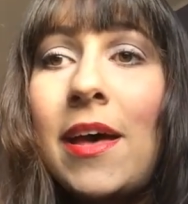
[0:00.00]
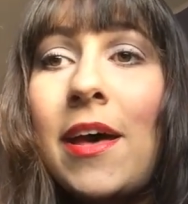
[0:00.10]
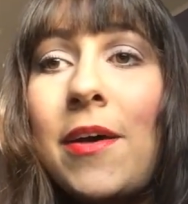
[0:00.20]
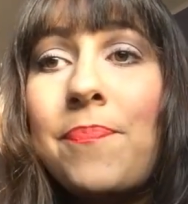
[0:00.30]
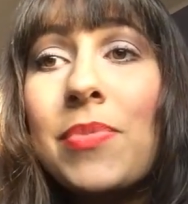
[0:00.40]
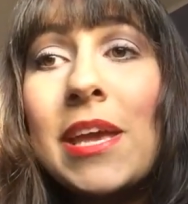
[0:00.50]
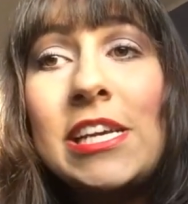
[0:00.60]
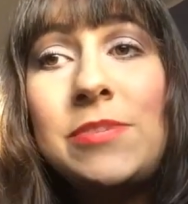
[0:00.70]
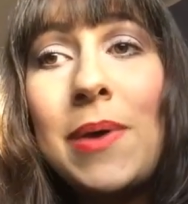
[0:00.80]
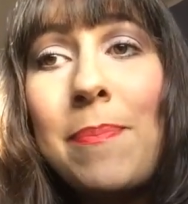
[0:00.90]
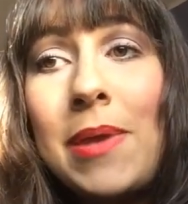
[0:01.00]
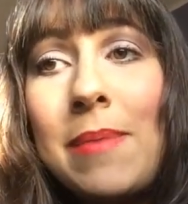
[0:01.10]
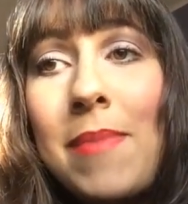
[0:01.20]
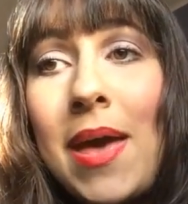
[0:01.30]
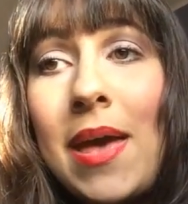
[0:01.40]
Um, each
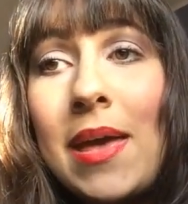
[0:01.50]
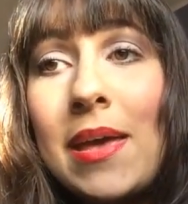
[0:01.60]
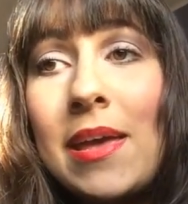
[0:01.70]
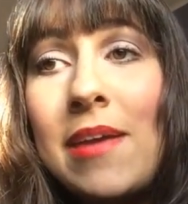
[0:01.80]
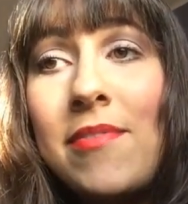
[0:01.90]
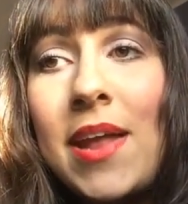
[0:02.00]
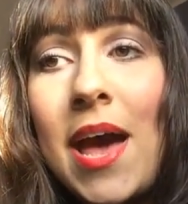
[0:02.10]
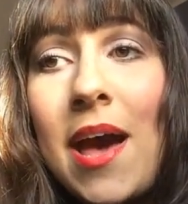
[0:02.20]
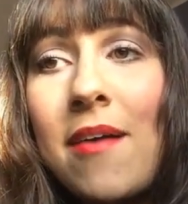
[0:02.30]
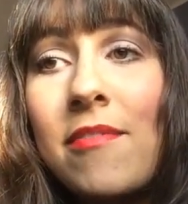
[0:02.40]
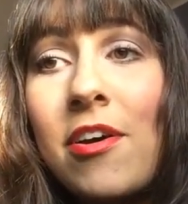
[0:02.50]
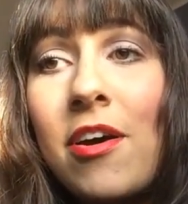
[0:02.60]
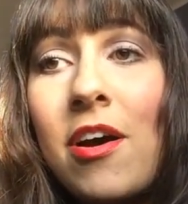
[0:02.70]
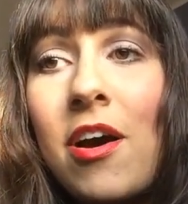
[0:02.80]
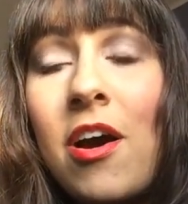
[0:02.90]
puppy may even have
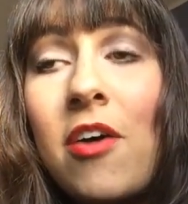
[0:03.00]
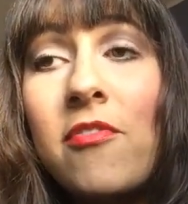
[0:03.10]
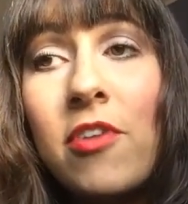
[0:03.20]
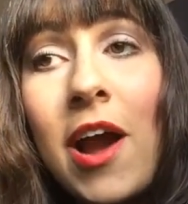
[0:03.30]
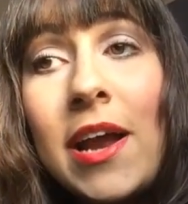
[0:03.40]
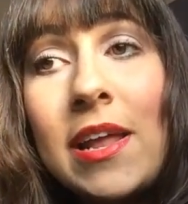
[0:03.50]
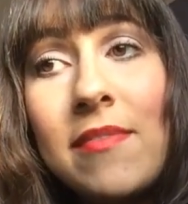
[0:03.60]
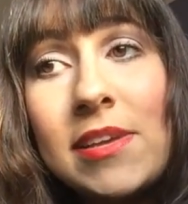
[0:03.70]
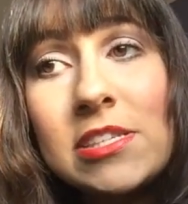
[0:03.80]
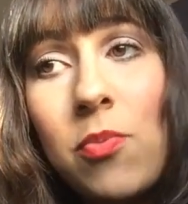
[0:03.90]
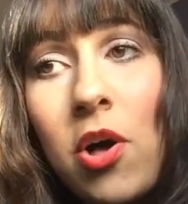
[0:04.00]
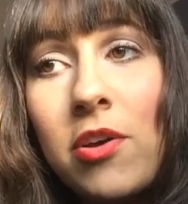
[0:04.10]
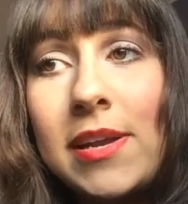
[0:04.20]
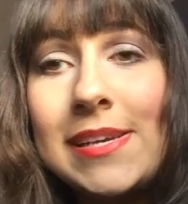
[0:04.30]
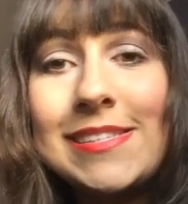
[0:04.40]
a variety of these
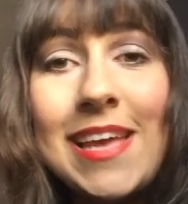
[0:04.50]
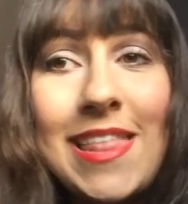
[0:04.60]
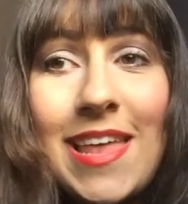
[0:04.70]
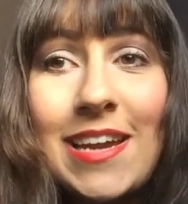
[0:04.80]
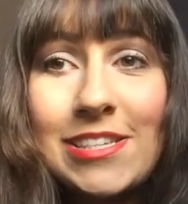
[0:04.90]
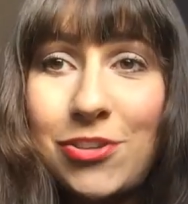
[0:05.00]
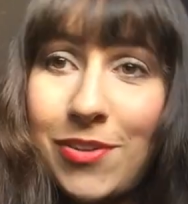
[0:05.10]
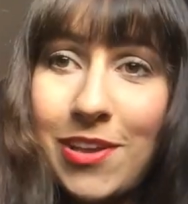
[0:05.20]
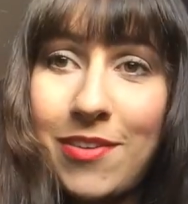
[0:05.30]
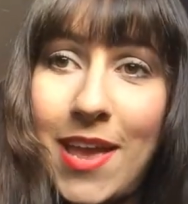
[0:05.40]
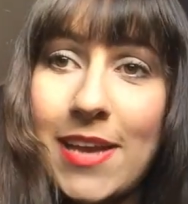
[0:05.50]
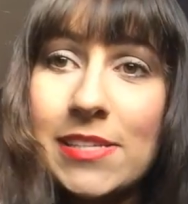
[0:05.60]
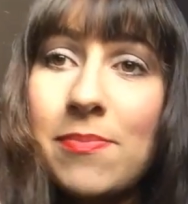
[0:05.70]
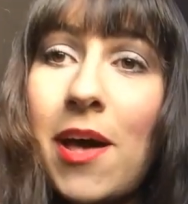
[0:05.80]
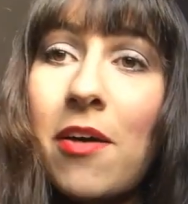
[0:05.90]
qualities, and that is totally okay
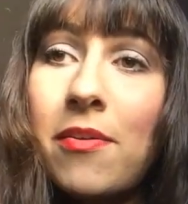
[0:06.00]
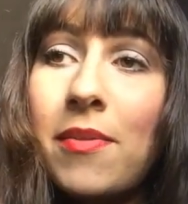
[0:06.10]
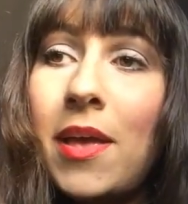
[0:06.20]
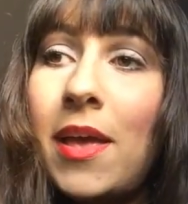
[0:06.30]
as well.